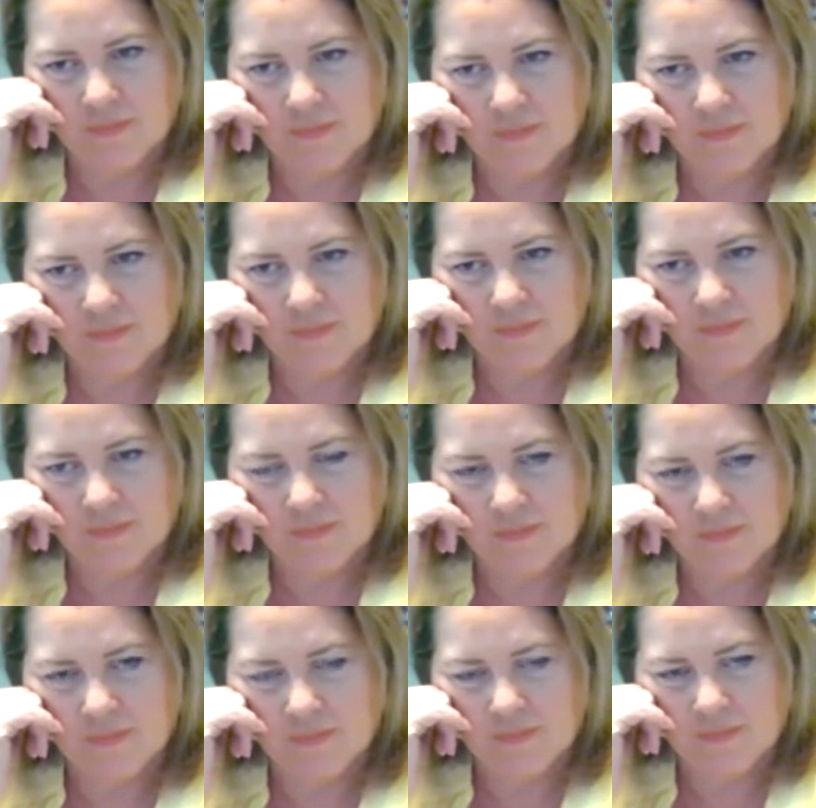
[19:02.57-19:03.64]

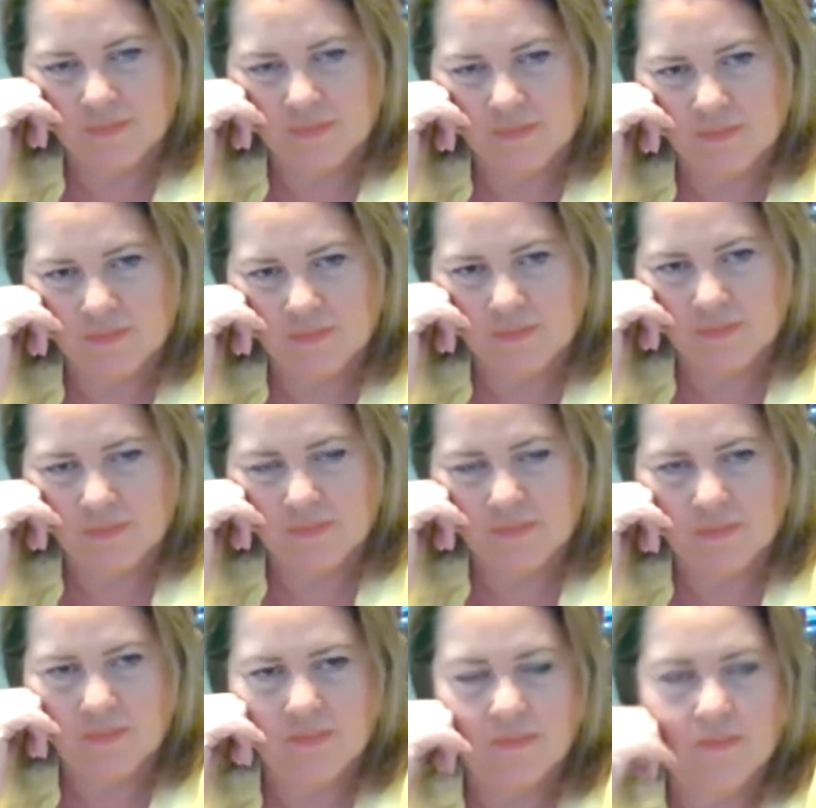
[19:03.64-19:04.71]

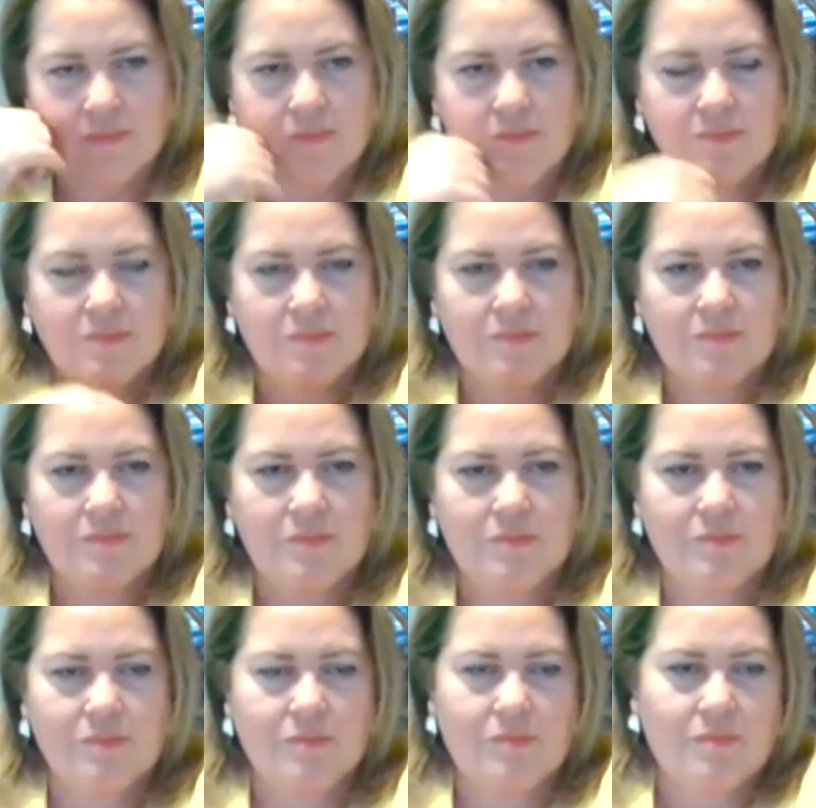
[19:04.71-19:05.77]

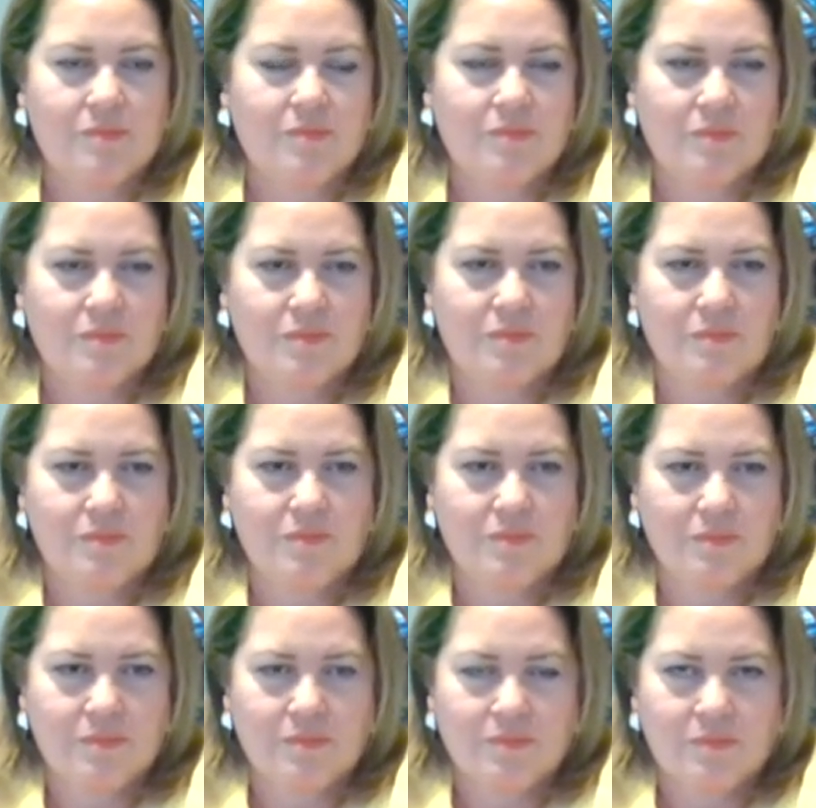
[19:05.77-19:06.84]

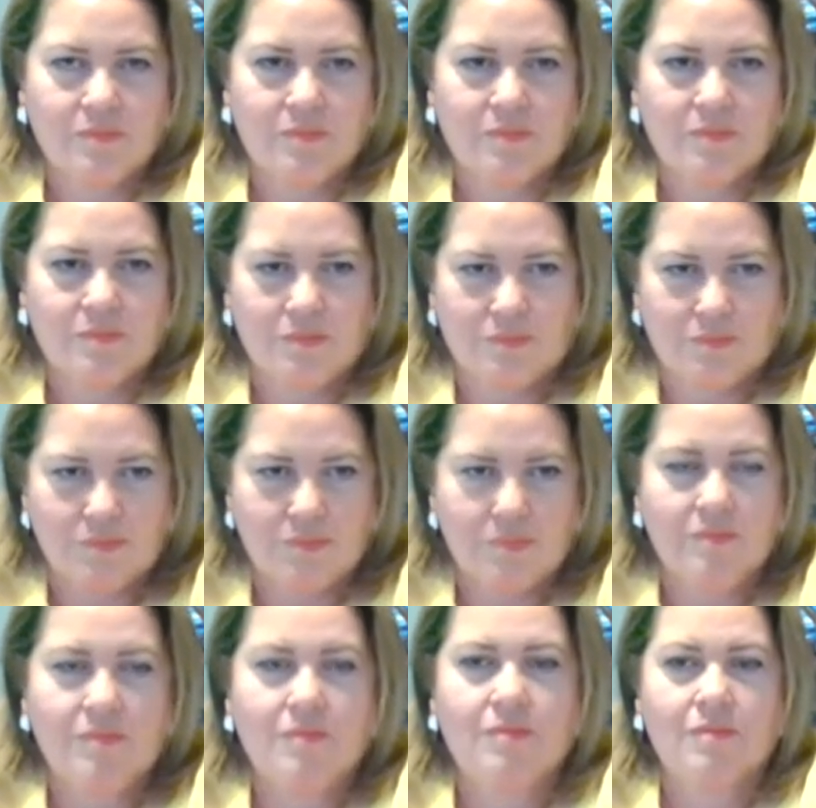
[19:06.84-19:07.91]

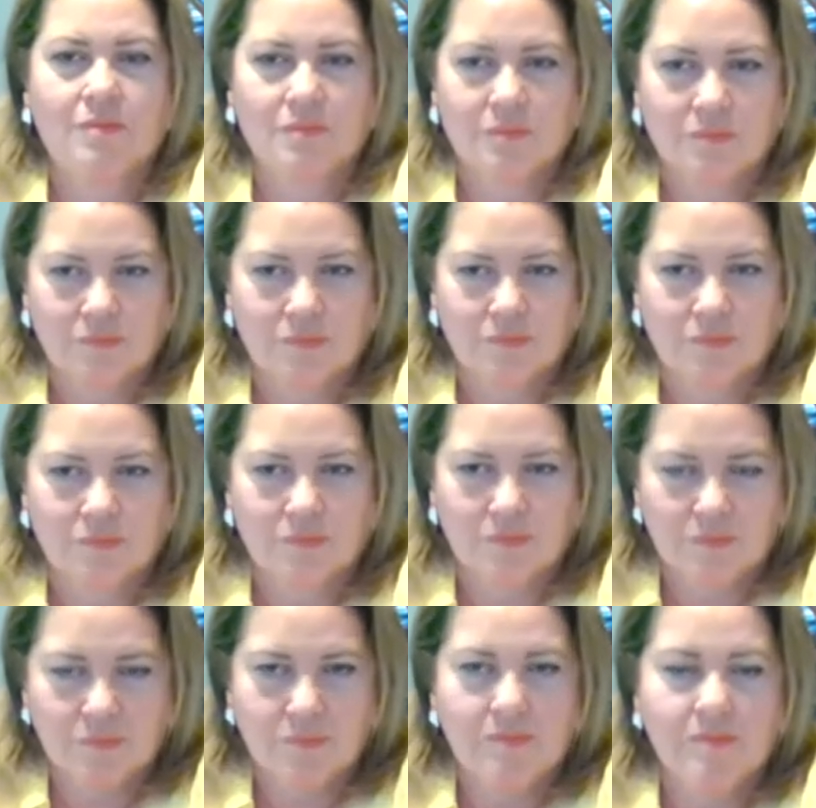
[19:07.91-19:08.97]

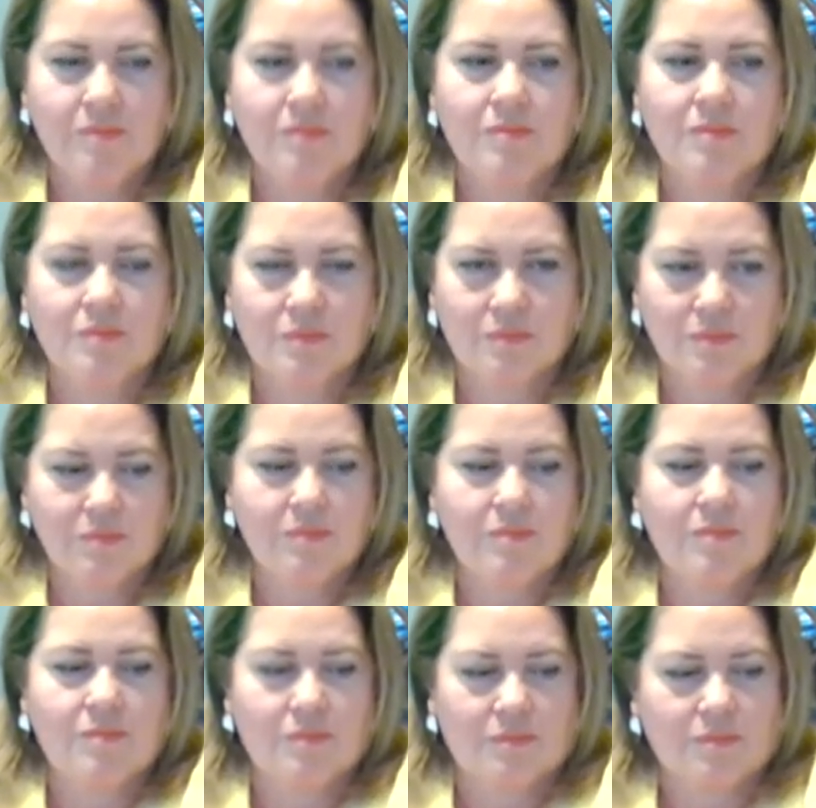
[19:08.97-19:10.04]

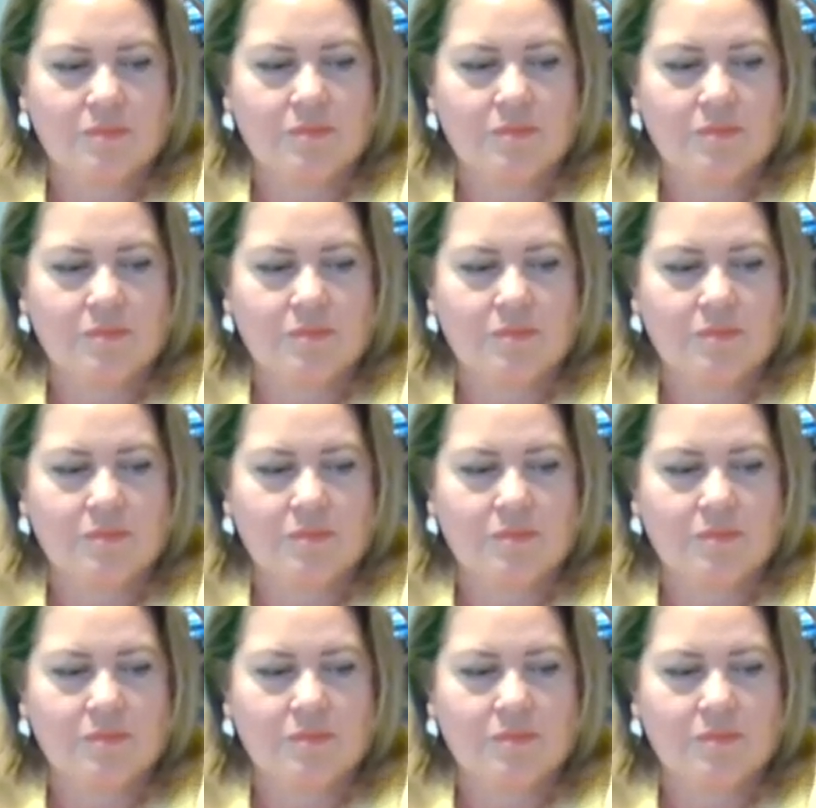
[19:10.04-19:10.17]
The person shown says nothing.